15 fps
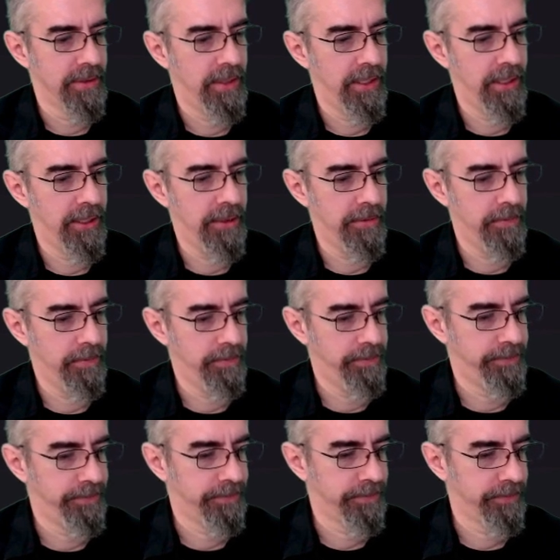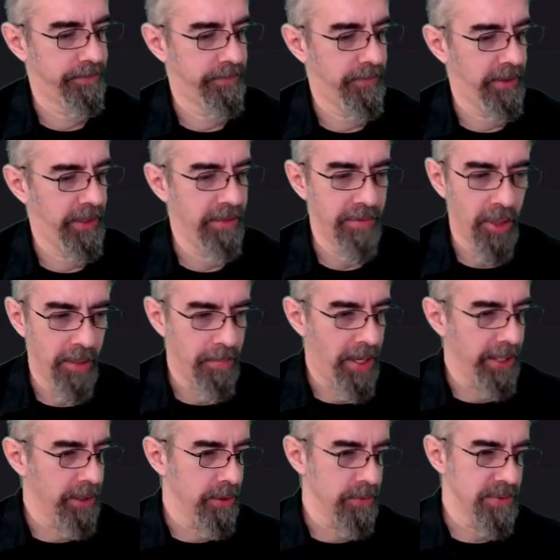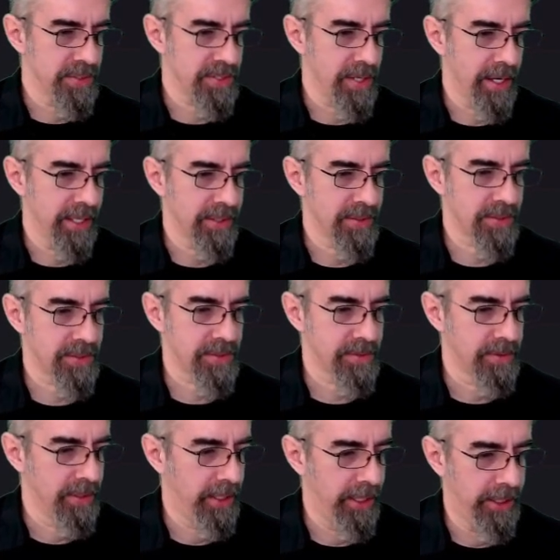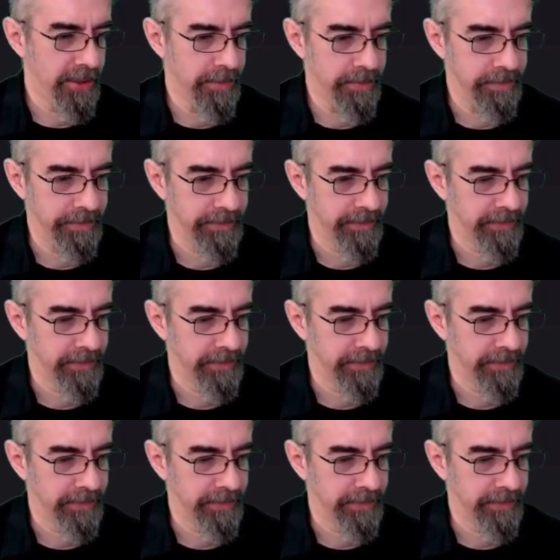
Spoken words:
Even on my own sites, the